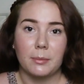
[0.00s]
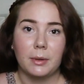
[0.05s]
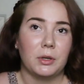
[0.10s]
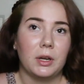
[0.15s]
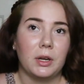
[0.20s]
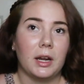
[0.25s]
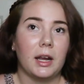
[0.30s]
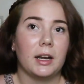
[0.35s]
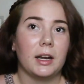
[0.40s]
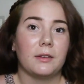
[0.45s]
You
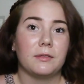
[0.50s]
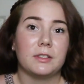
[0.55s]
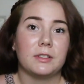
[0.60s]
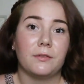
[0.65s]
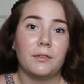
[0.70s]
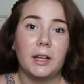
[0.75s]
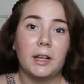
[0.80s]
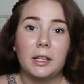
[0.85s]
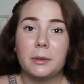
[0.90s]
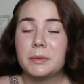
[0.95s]
can kind of
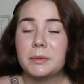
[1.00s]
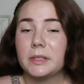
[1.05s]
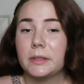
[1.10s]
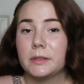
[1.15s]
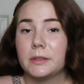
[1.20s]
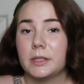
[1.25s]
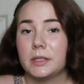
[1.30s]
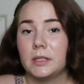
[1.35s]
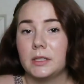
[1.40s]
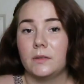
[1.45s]
develop
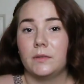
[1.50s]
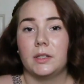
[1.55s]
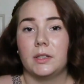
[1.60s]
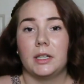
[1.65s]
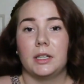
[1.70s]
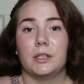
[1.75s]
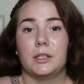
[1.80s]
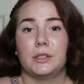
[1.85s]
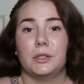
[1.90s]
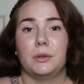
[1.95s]

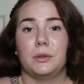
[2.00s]
sensitivities,